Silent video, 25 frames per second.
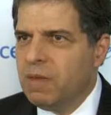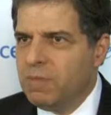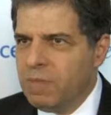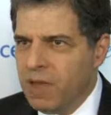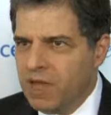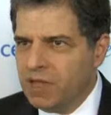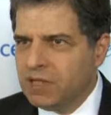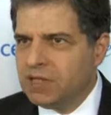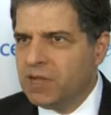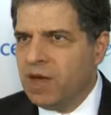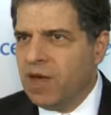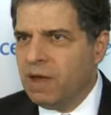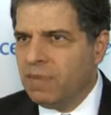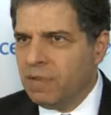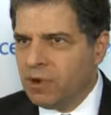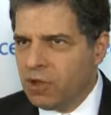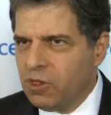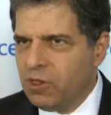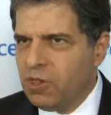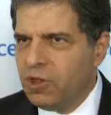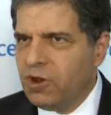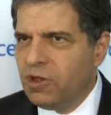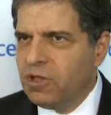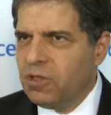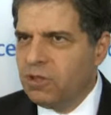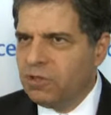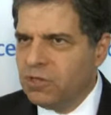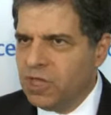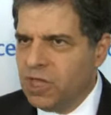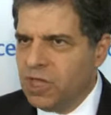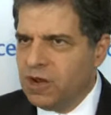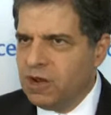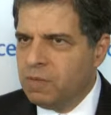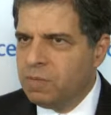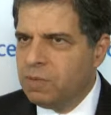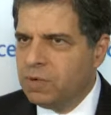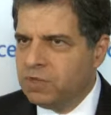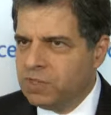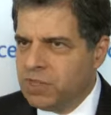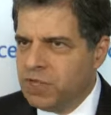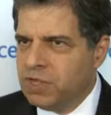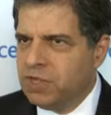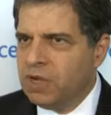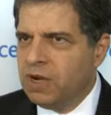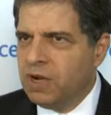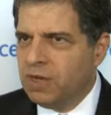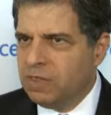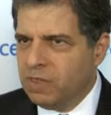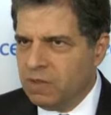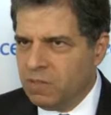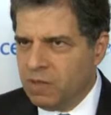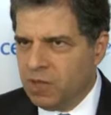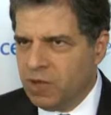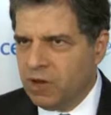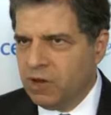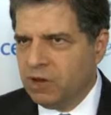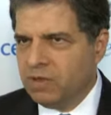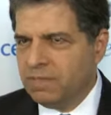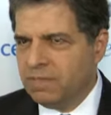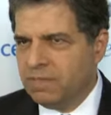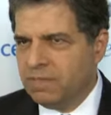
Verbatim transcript: based on their clinical data presented at the meeting.